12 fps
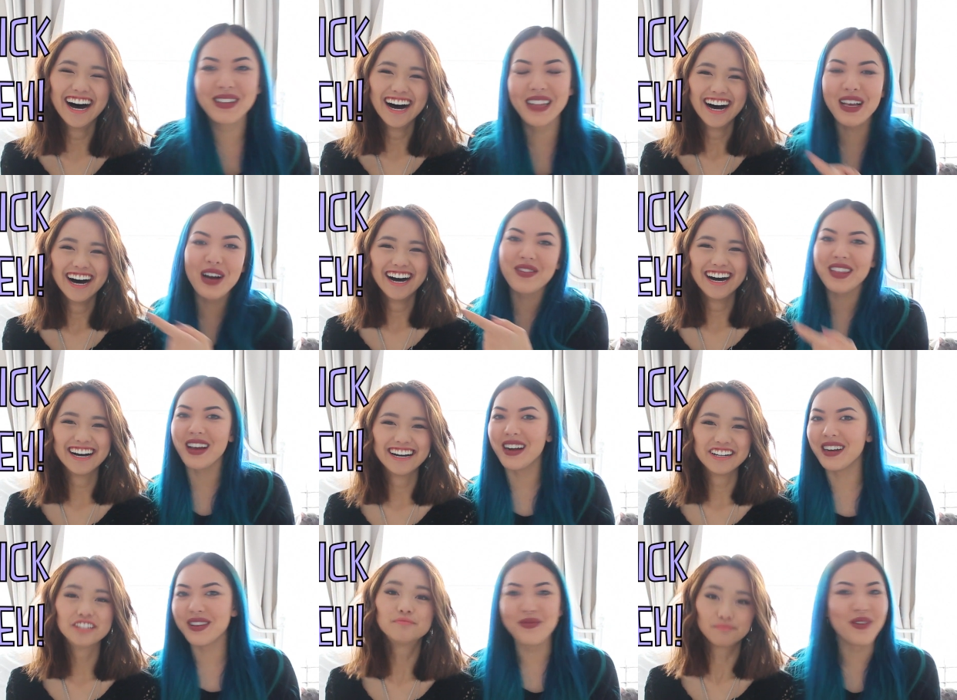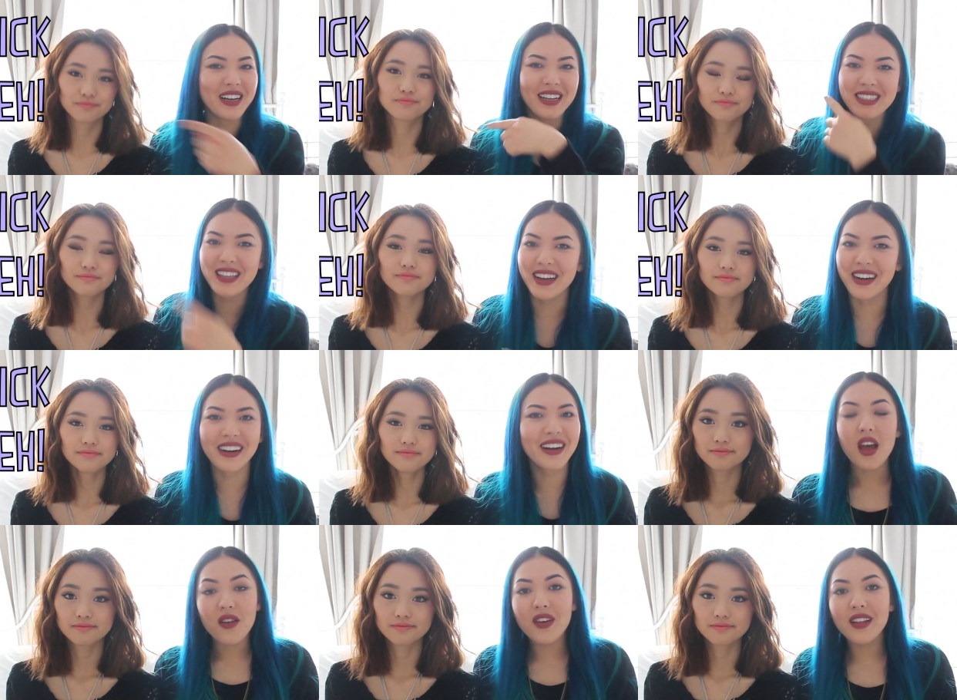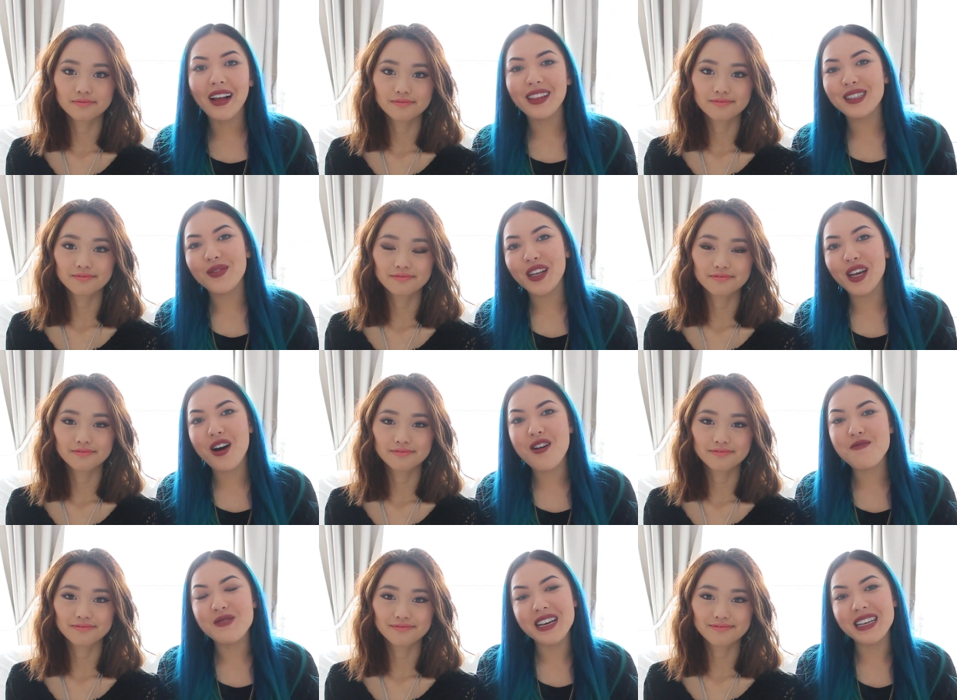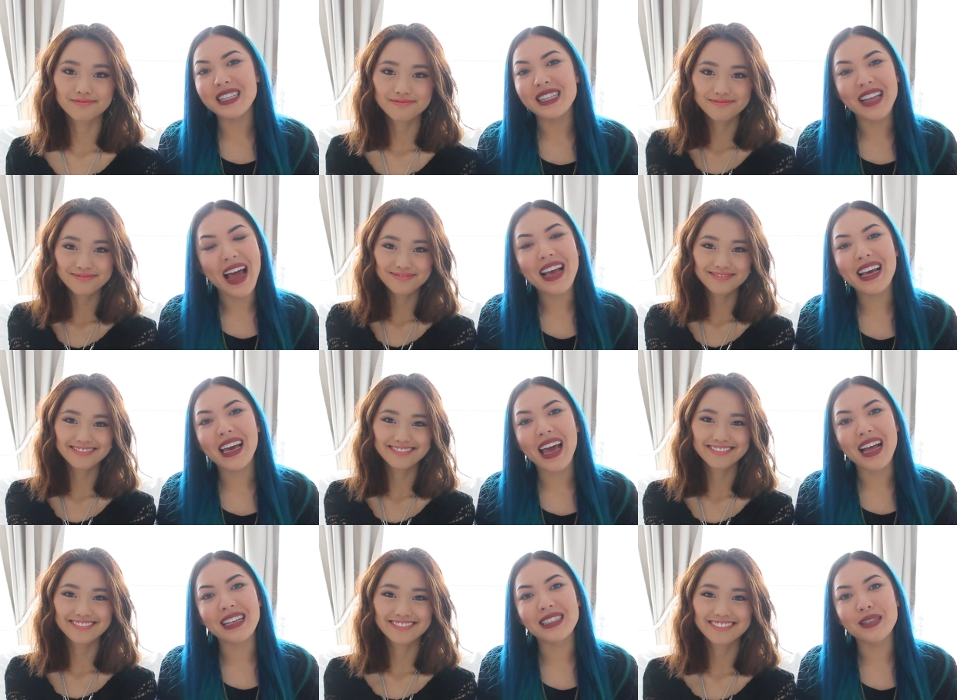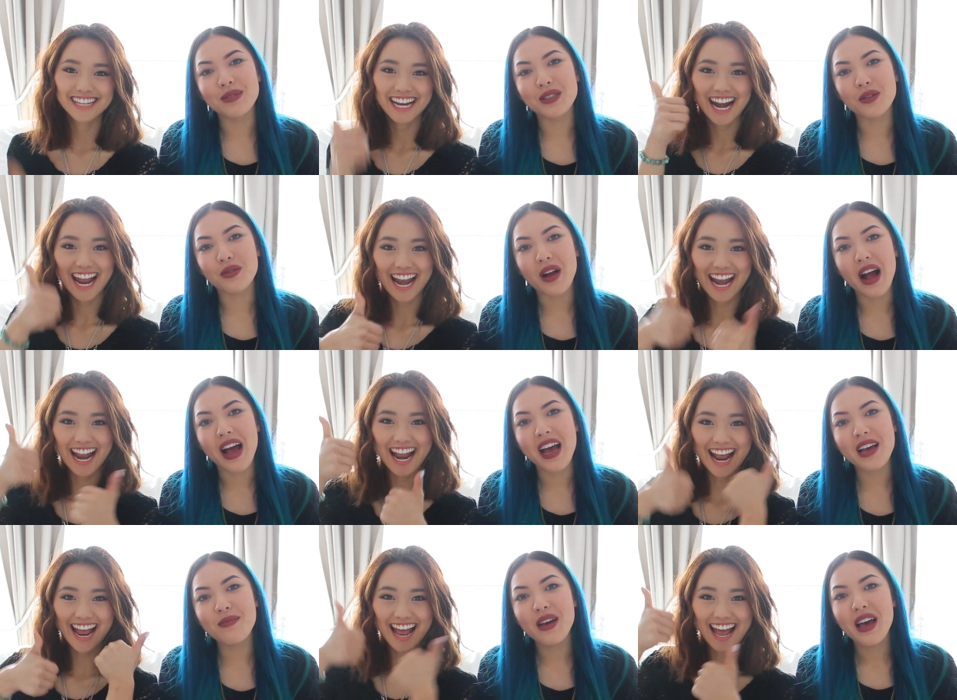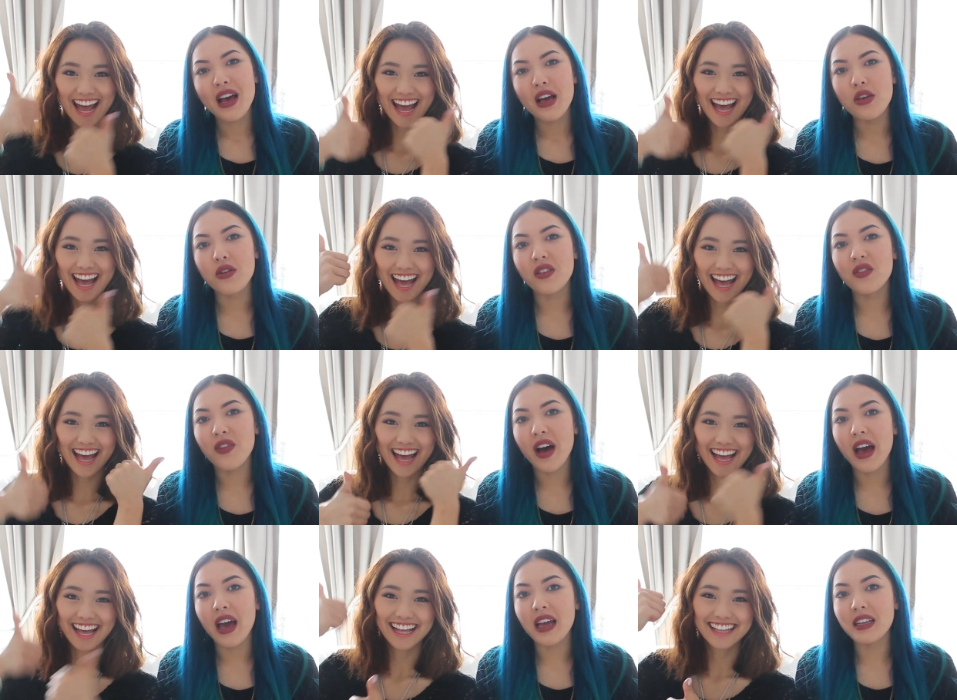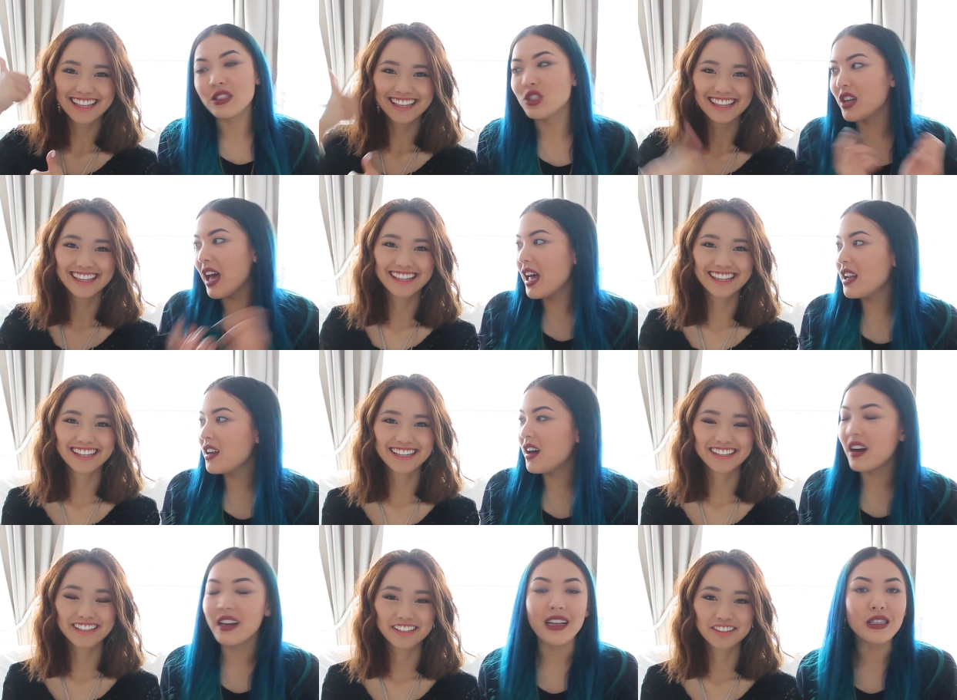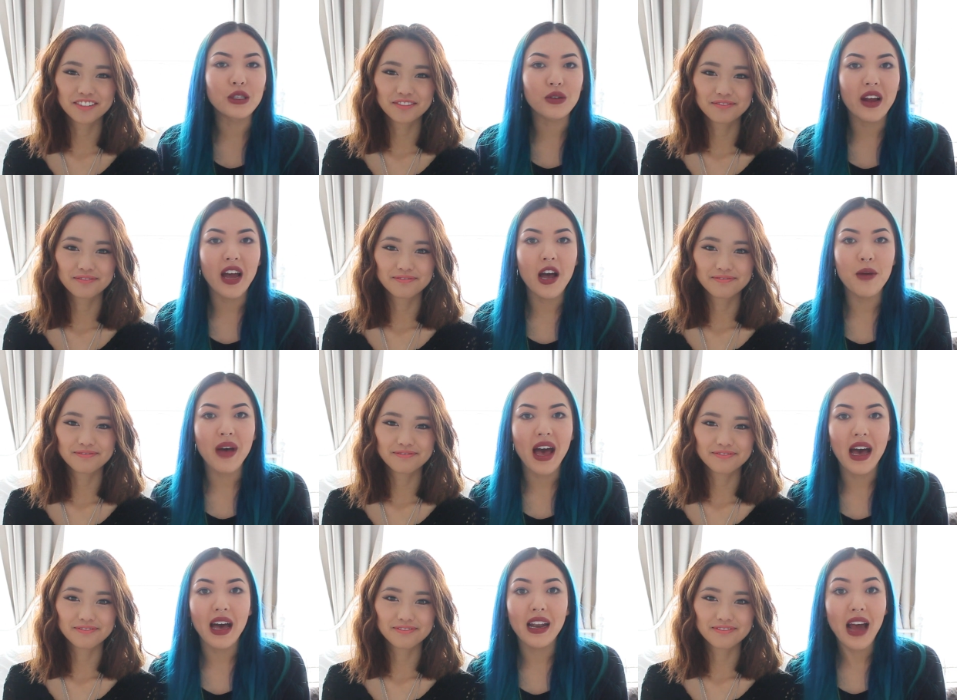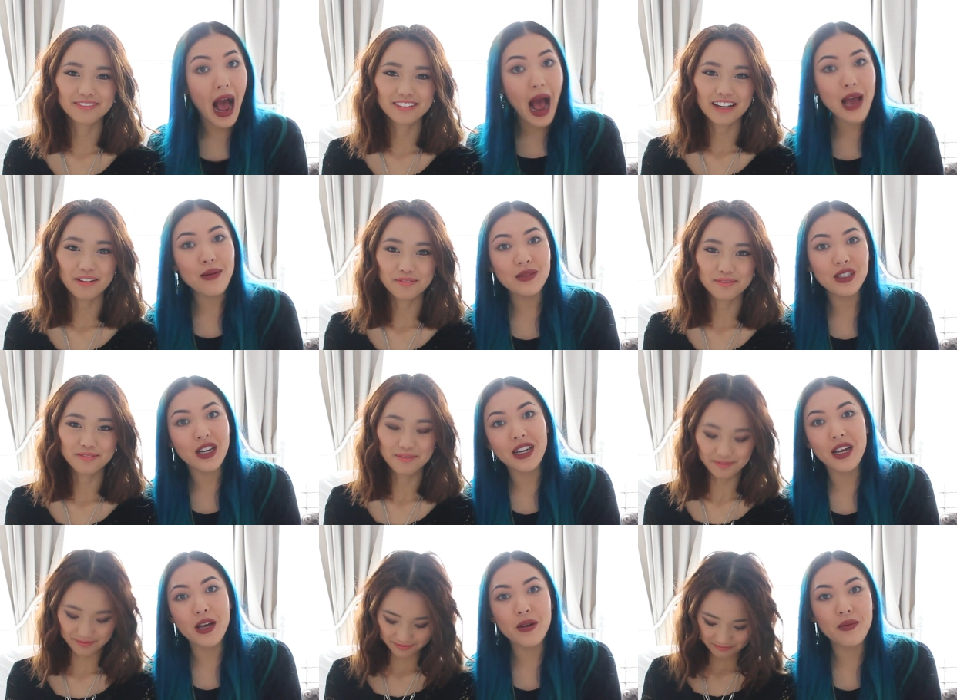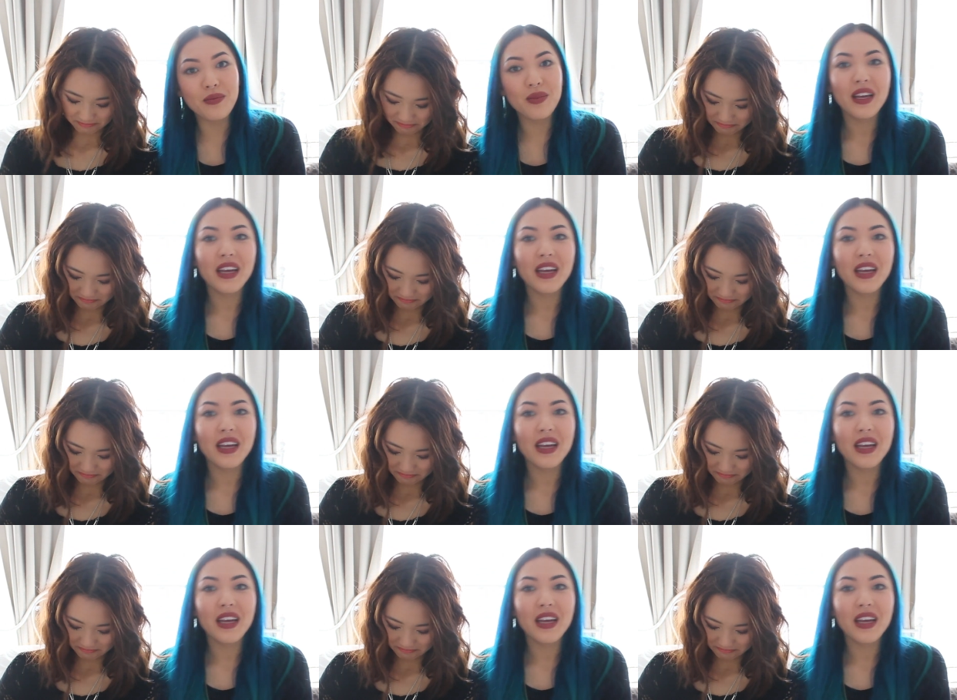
Speaker 1: Click over there when it's there. If you like this video, please like and subscribe. You can find Jenn on Instagram at I'm Jenim.